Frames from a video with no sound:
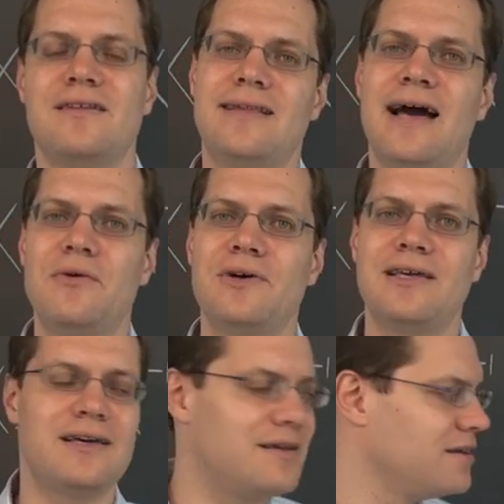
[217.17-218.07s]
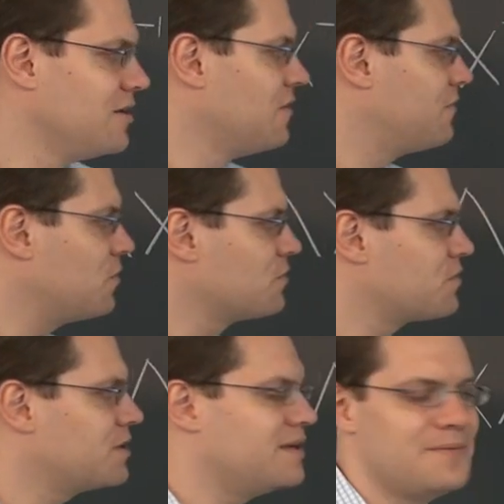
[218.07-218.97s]
Now we get it for
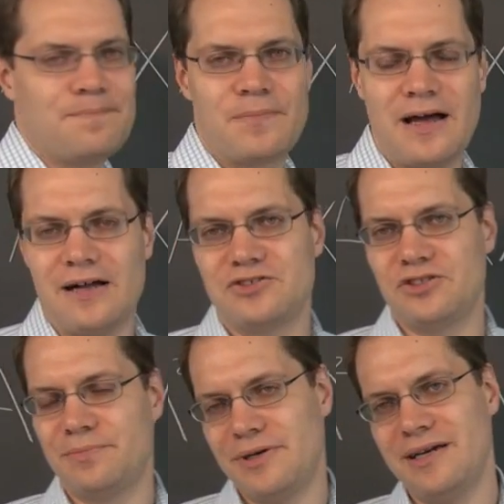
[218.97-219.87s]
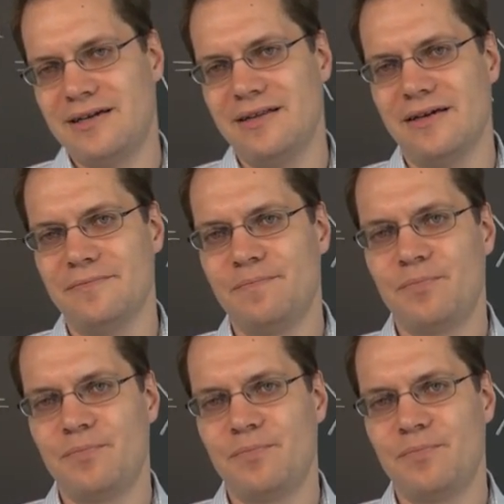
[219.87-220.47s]
free, algebraically.